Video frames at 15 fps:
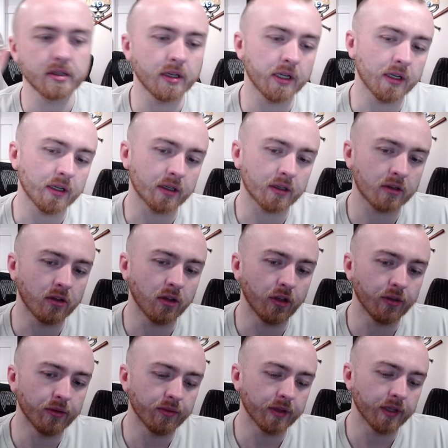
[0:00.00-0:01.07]
a
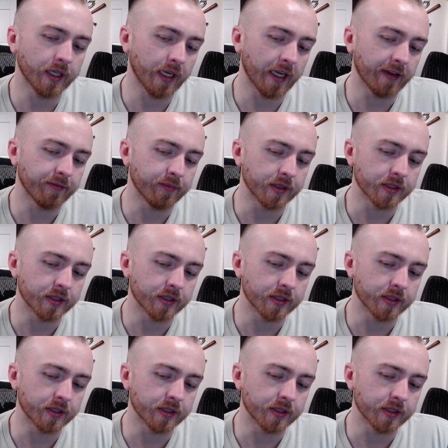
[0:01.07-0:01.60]
clone that I've been